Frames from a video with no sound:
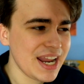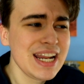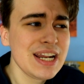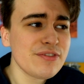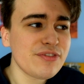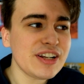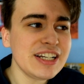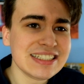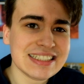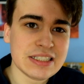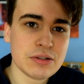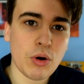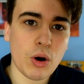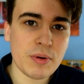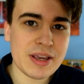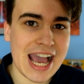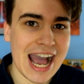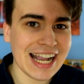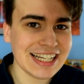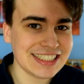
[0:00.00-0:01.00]
in Infinity War,
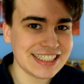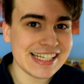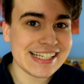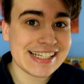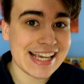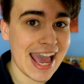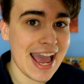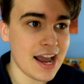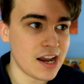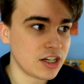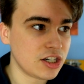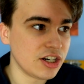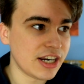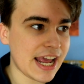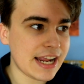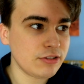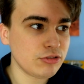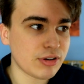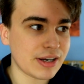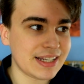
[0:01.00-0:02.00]
we actually get a good
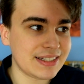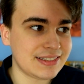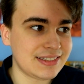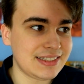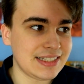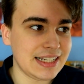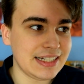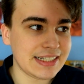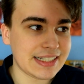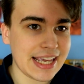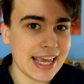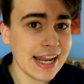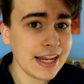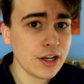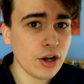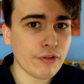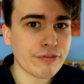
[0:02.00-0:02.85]
end credits scene, killing